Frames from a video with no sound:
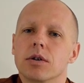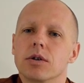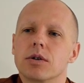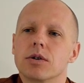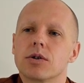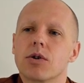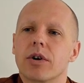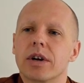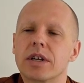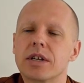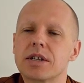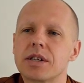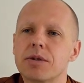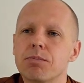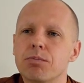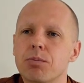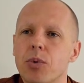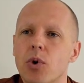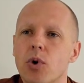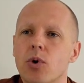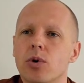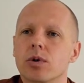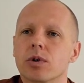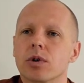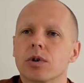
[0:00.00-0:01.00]
So it is
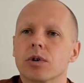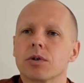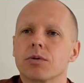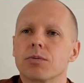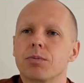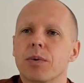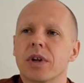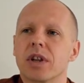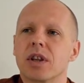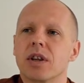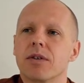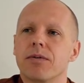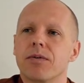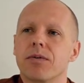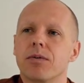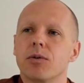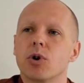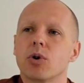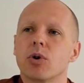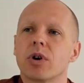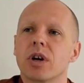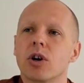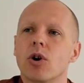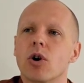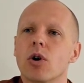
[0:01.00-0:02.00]
important, but the,
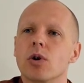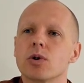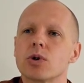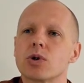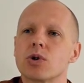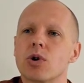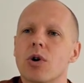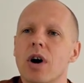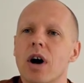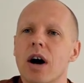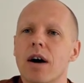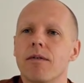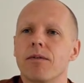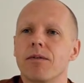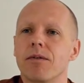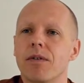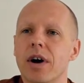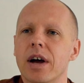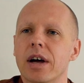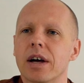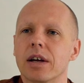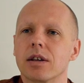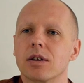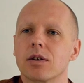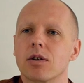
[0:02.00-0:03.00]
you can also have
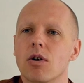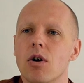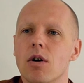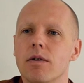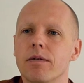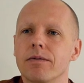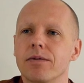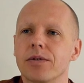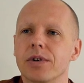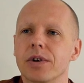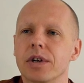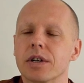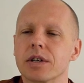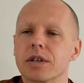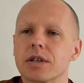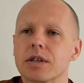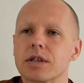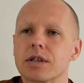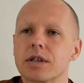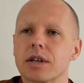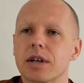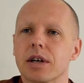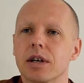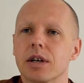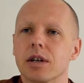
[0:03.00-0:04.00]
faith,
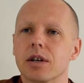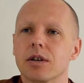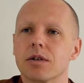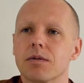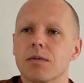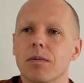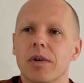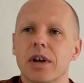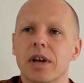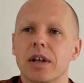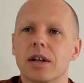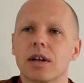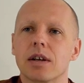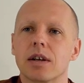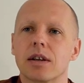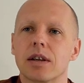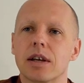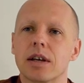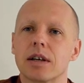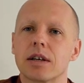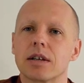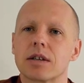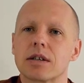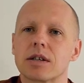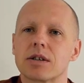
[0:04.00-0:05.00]
confidence in, in the
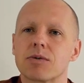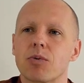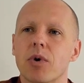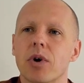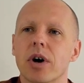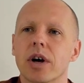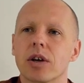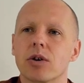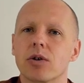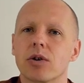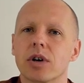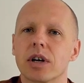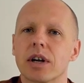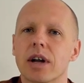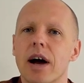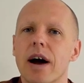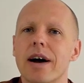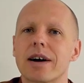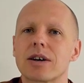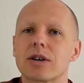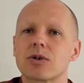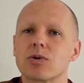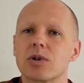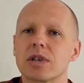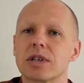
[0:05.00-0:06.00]
things where you can
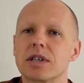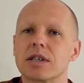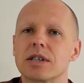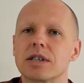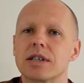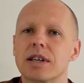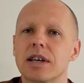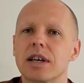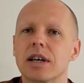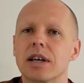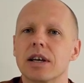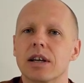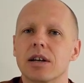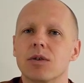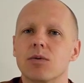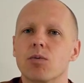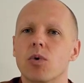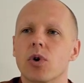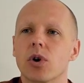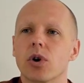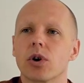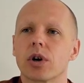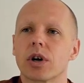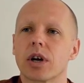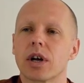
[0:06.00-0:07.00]
actually see it
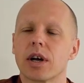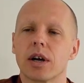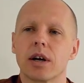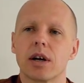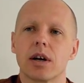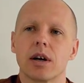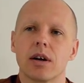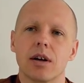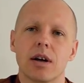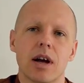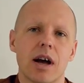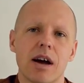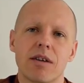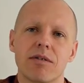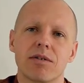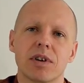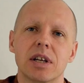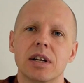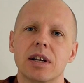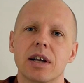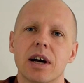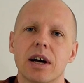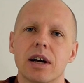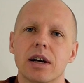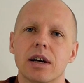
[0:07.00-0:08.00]
working
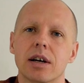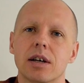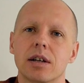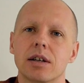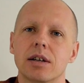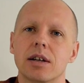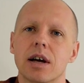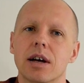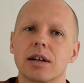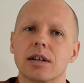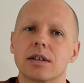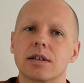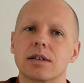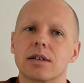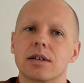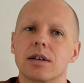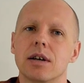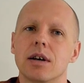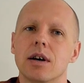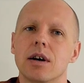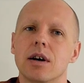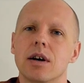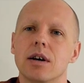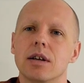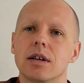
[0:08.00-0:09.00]
every day. That,
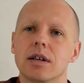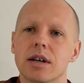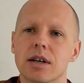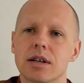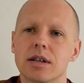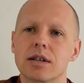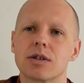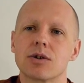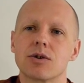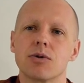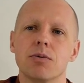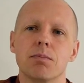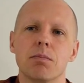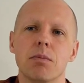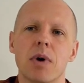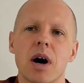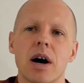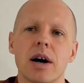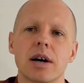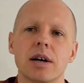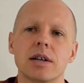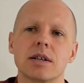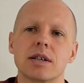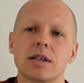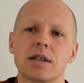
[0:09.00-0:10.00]
yes, your
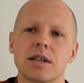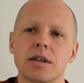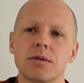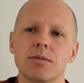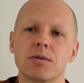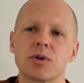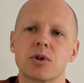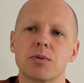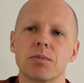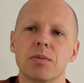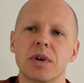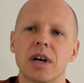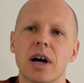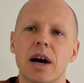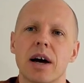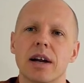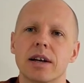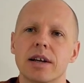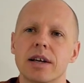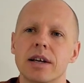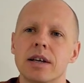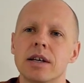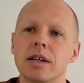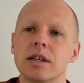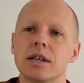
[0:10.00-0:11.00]
mind seems to be
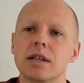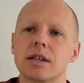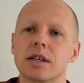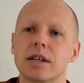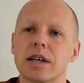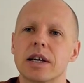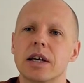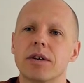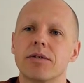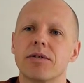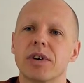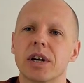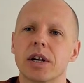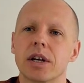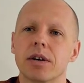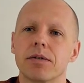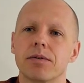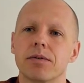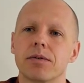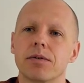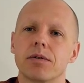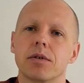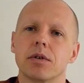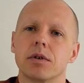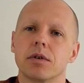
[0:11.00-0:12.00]
at ease even
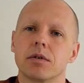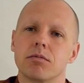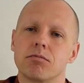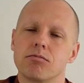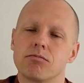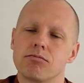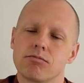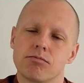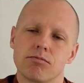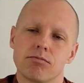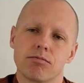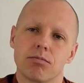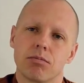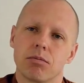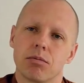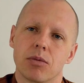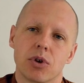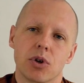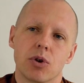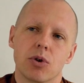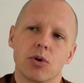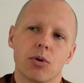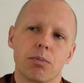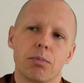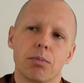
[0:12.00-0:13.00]
if
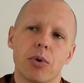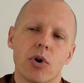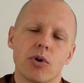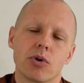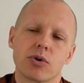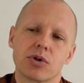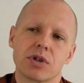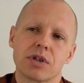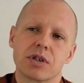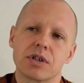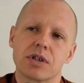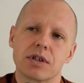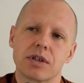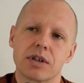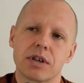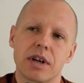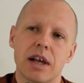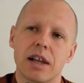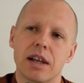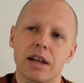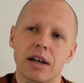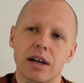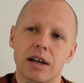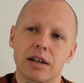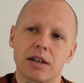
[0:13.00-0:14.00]
your boss is
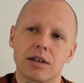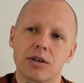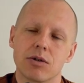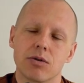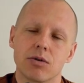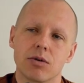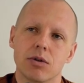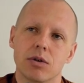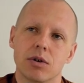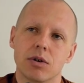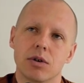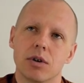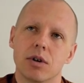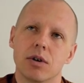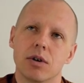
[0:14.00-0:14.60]
yelling at you,